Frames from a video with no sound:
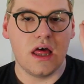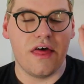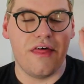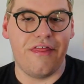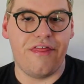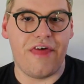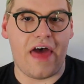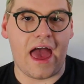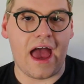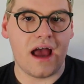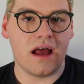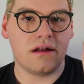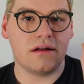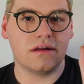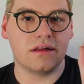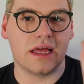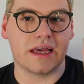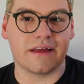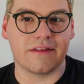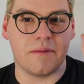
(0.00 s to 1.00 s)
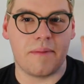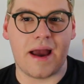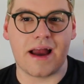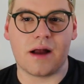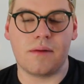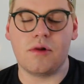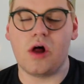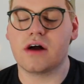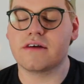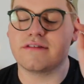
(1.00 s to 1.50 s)
that, like the
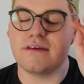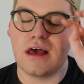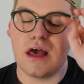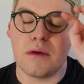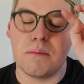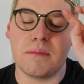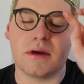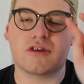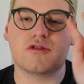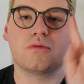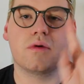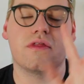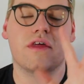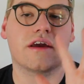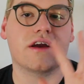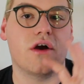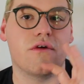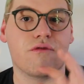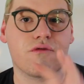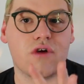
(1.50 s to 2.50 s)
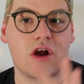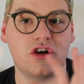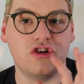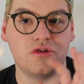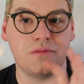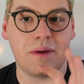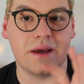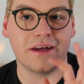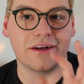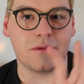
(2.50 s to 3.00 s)
bag of blocks, mixed with like a
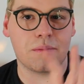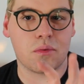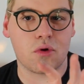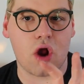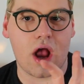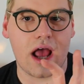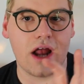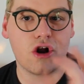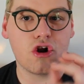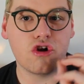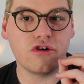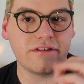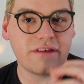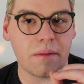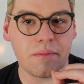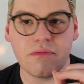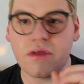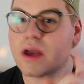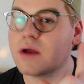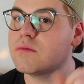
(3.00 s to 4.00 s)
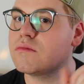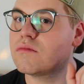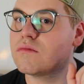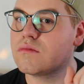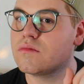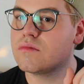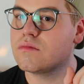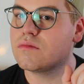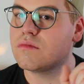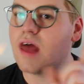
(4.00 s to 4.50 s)
fresh baked bread or something,
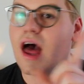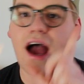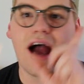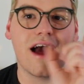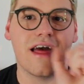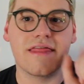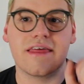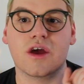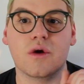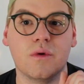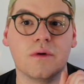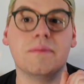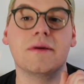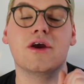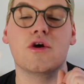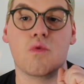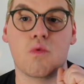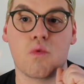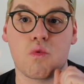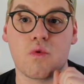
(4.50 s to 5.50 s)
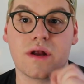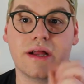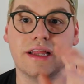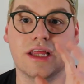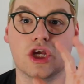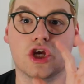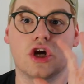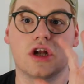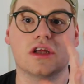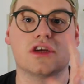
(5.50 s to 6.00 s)
I think would be
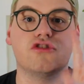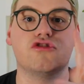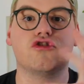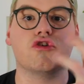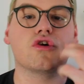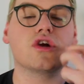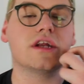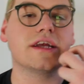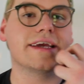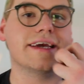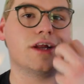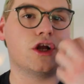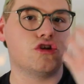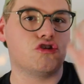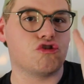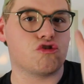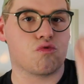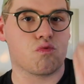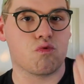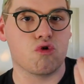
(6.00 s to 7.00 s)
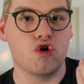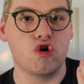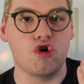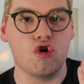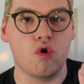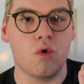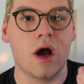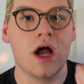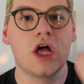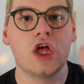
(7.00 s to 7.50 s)
really good because you're going to get a
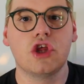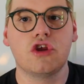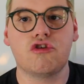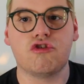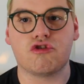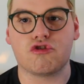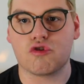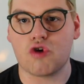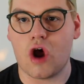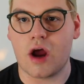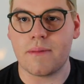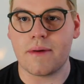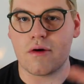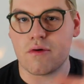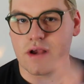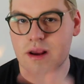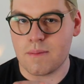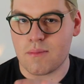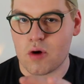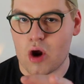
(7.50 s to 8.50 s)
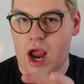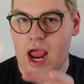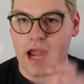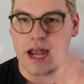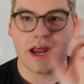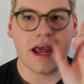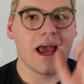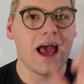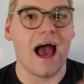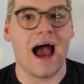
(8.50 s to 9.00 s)
true strawberry
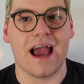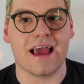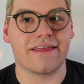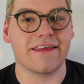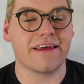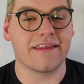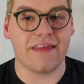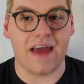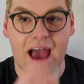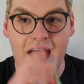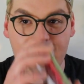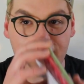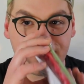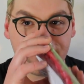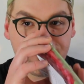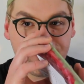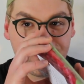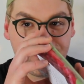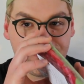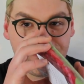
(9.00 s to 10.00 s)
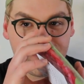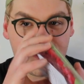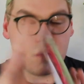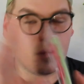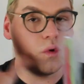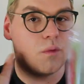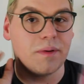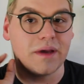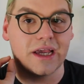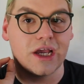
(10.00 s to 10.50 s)
bread. I think that
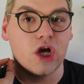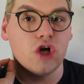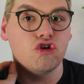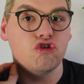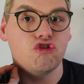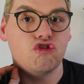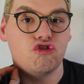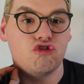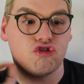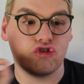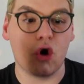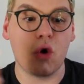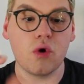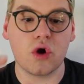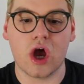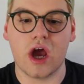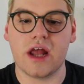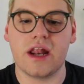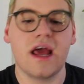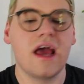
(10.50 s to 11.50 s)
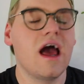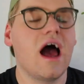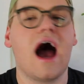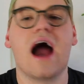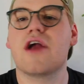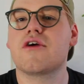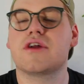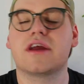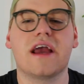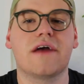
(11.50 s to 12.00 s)
will be so good.
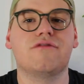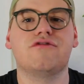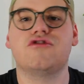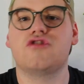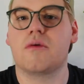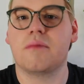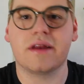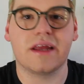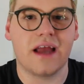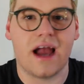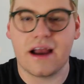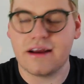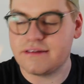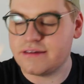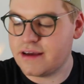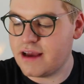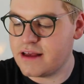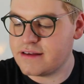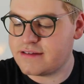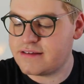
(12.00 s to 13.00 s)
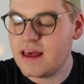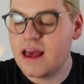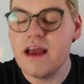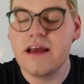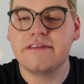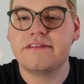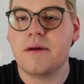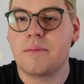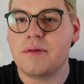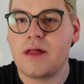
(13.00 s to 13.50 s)
I already have so many ideas
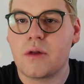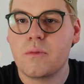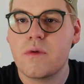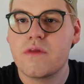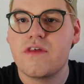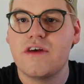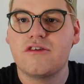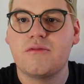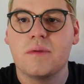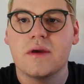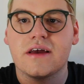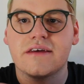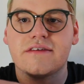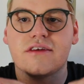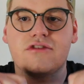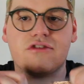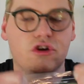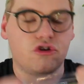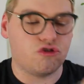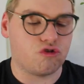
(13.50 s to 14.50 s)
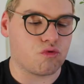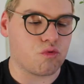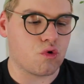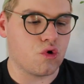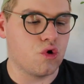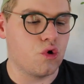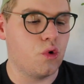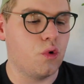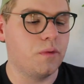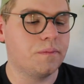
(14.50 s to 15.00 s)
to blend with this because it's a
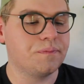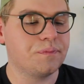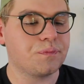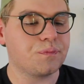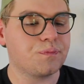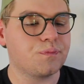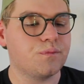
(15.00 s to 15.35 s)
true